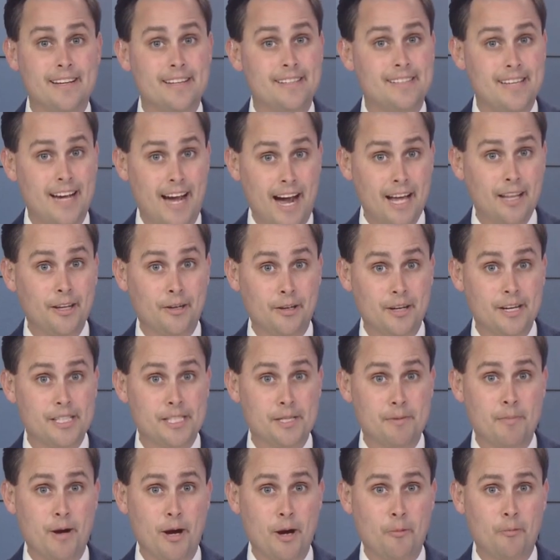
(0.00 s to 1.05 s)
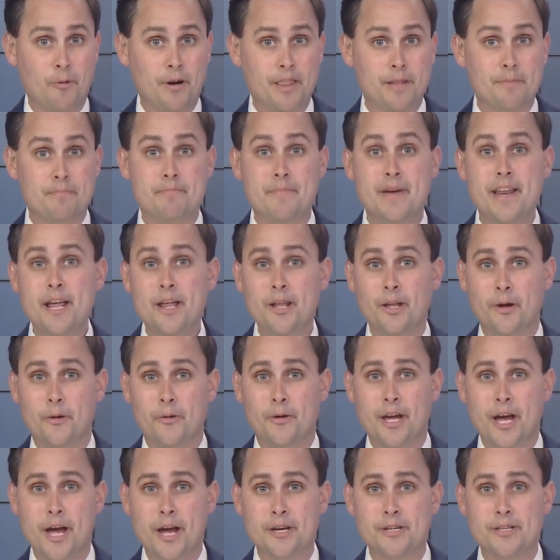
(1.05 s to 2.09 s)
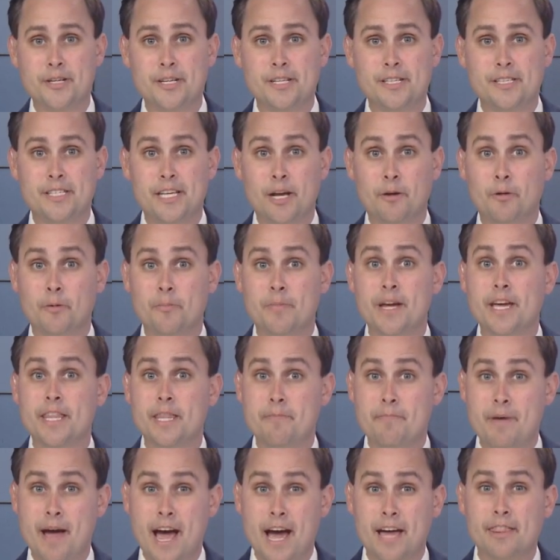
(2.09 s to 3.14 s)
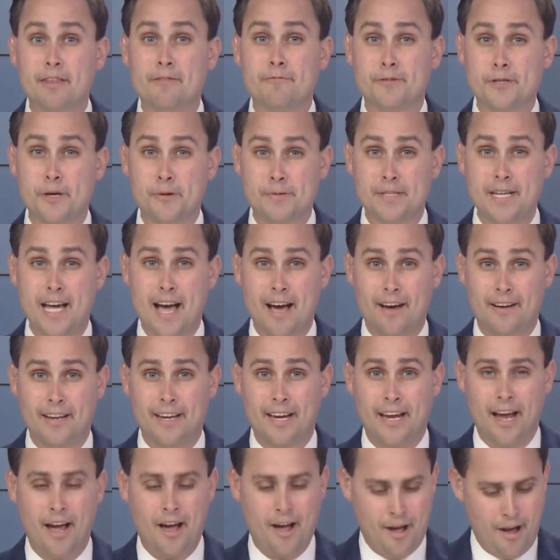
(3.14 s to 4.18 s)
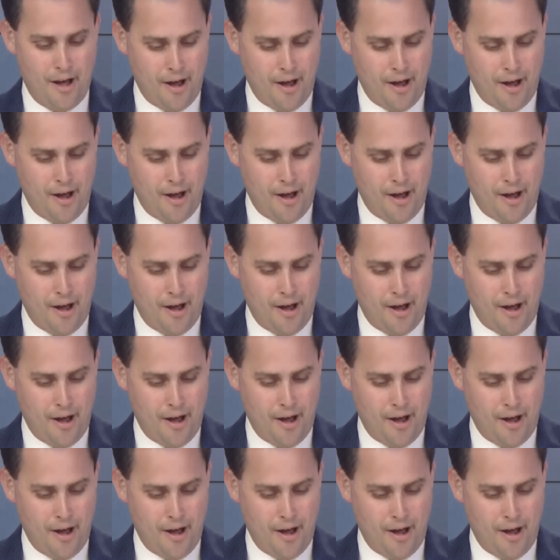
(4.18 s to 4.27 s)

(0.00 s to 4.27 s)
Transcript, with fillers: and Tyler is among one of the many locations that will be in the path of totality.